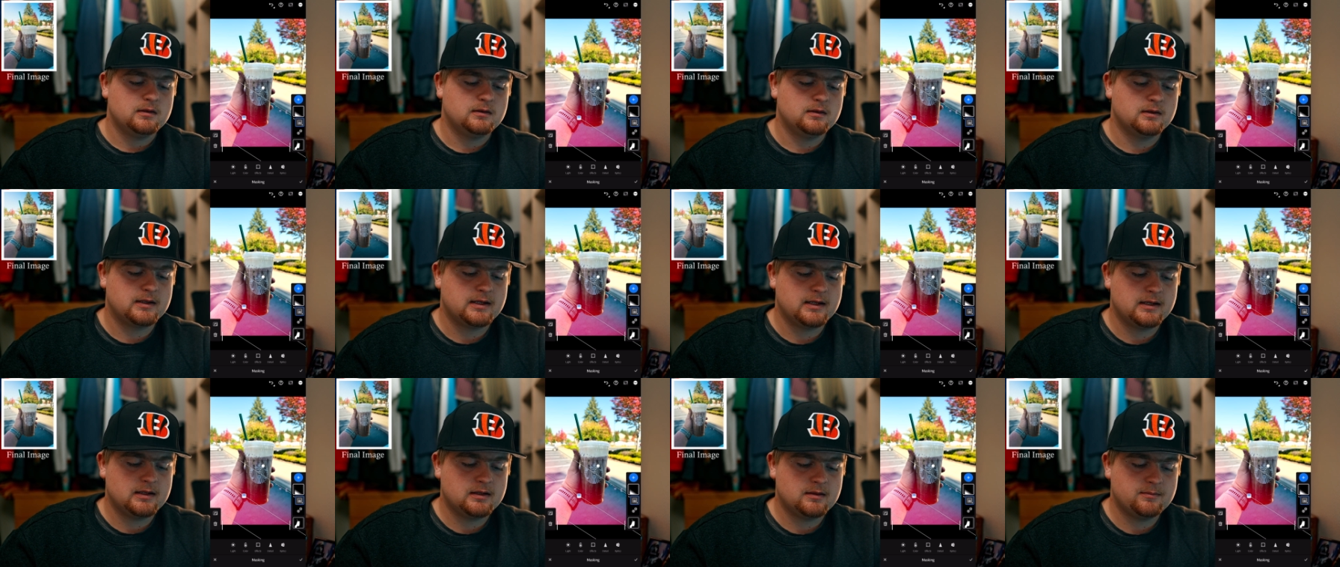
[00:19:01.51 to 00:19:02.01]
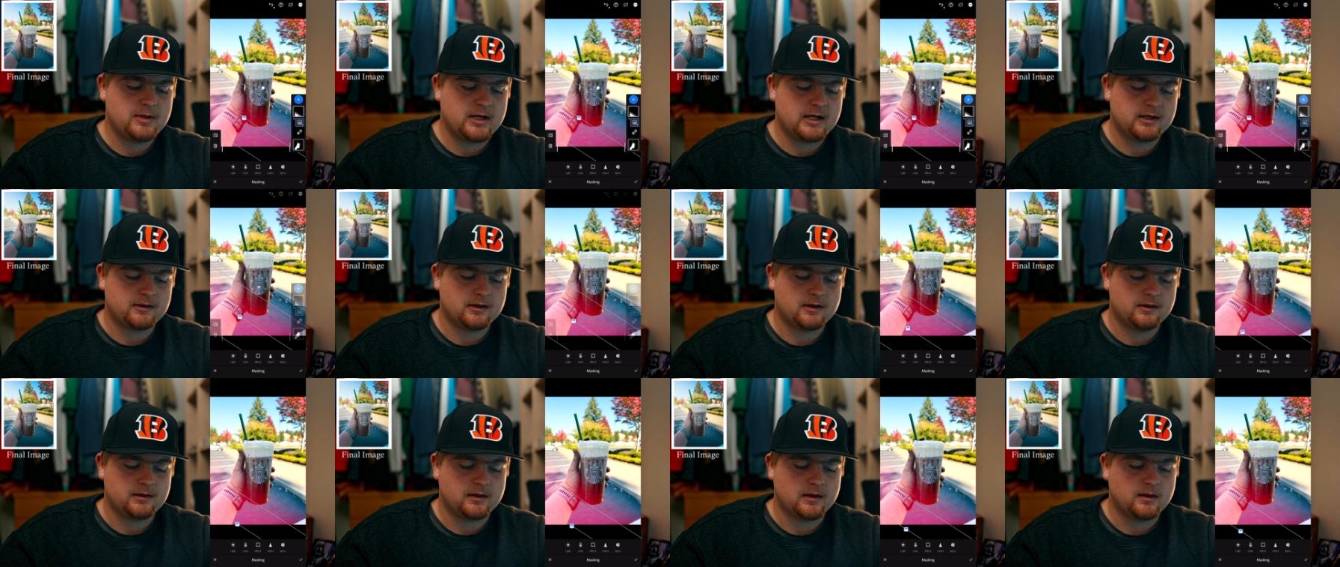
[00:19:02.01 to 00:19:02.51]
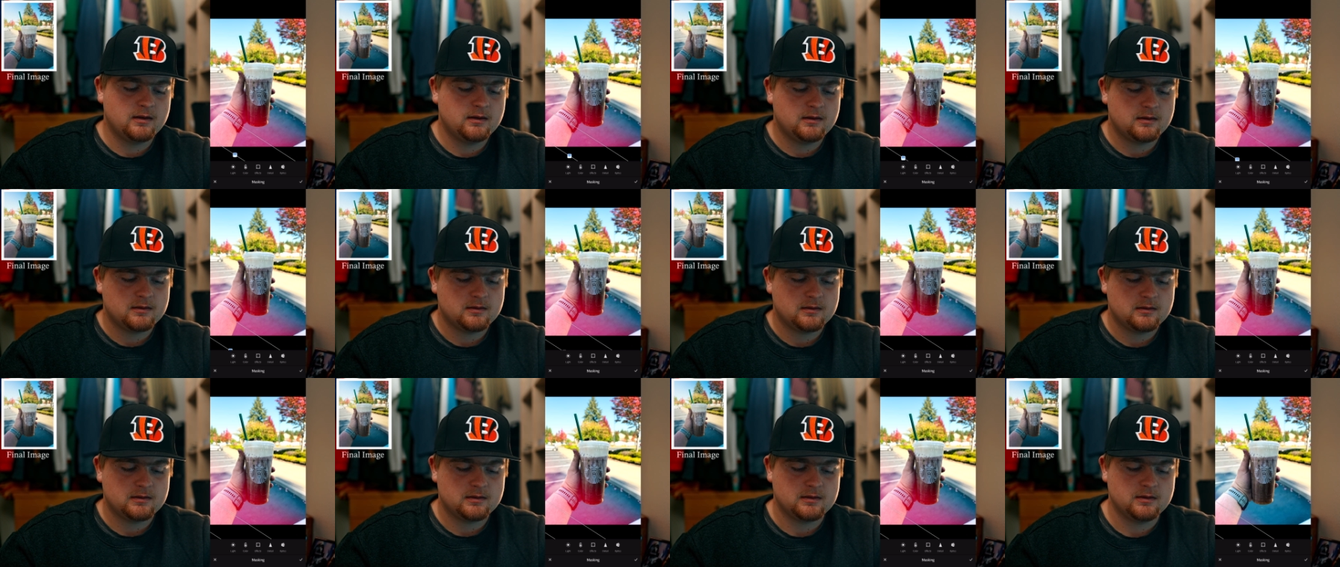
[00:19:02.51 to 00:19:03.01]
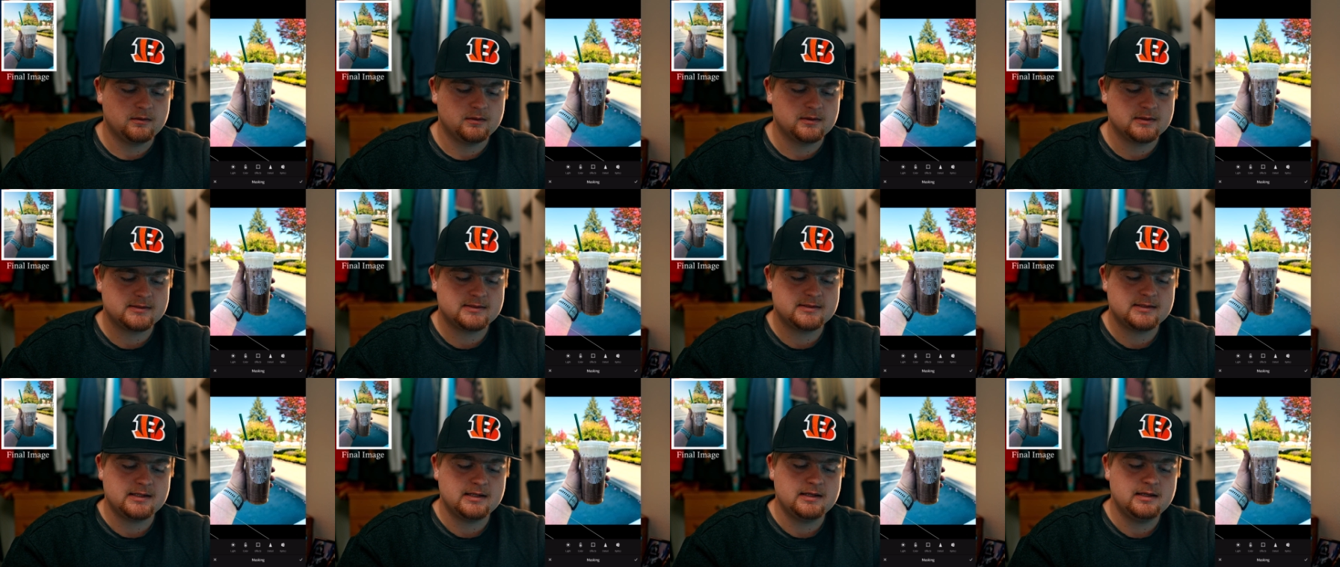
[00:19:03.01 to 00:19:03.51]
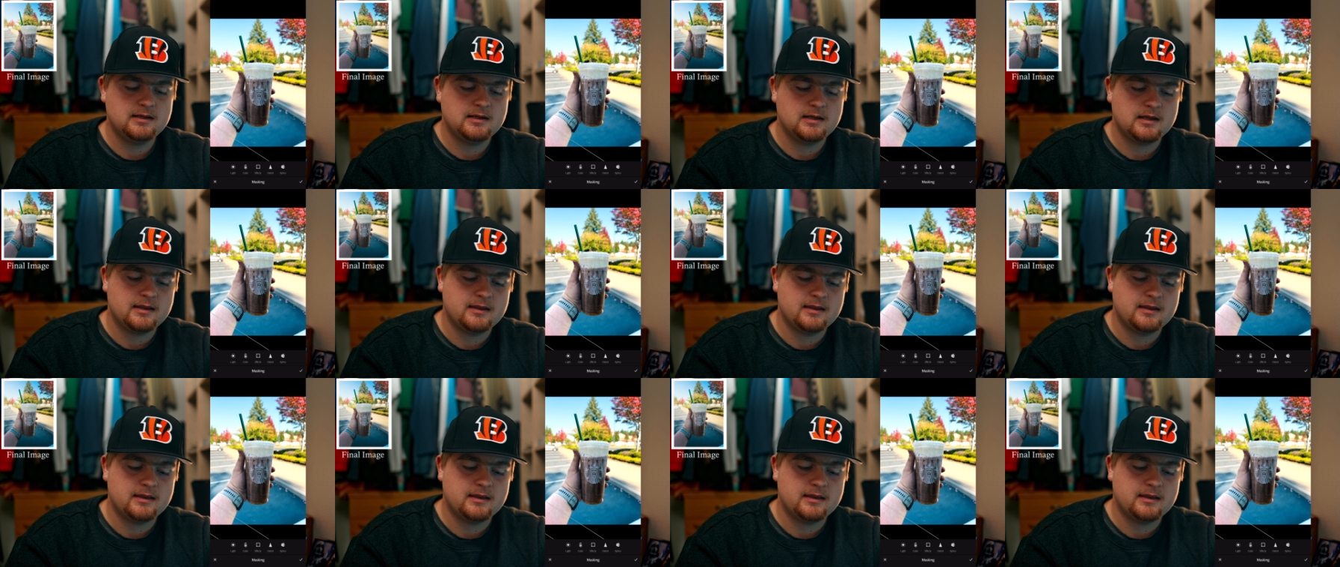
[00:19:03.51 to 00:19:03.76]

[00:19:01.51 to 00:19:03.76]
Looking in the background here, you can see